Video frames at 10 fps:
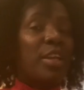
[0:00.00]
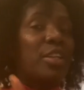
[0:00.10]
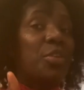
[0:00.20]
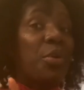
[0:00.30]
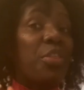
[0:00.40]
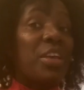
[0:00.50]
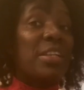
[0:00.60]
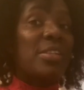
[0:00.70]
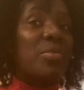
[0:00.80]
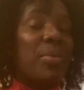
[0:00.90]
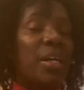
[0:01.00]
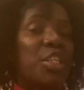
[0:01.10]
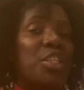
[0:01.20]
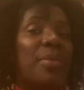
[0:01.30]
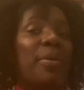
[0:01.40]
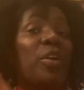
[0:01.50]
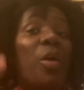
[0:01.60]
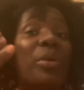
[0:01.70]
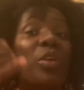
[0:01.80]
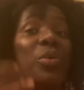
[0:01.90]
Don't think so much about how
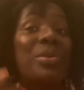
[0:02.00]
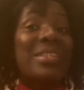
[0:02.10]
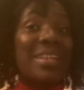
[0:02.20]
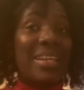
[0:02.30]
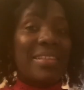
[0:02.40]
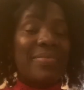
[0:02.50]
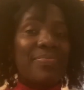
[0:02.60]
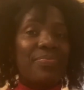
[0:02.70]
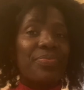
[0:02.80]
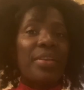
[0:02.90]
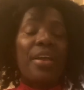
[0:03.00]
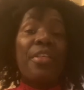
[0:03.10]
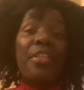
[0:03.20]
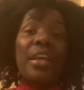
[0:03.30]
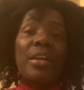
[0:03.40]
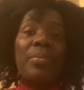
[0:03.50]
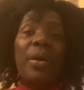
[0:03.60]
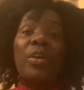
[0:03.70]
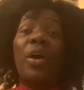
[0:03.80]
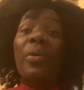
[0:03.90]
it goes in. Think
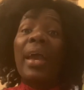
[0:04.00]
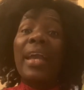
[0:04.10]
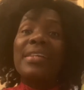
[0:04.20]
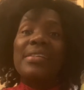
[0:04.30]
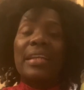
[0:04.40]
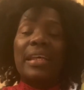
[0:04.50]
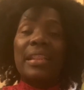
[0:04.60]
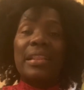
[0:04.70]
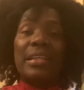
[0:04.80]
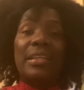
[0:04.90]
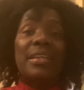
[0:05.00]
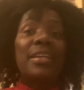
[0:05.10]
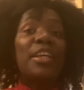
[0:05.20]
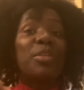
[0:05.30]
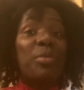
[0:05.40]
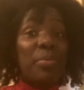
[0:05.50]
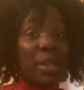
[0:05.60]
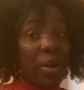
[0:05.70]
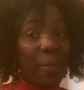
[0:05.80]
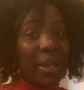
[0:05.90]
about how excellently it will be
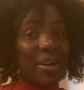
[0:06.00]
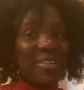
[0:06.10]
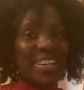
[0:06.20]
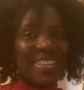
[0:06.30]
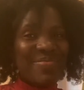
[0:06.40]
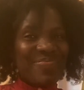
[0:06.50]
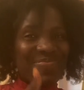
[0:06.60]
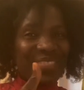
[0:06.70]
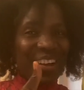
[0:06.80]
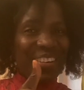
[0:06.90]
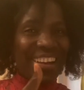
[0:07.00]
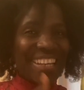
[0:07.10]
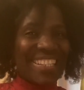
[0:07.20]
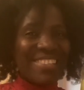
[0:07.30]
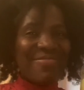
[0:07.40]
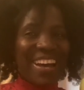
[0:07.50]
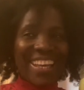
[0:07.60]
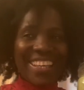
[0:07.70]
coming out. All right, bye.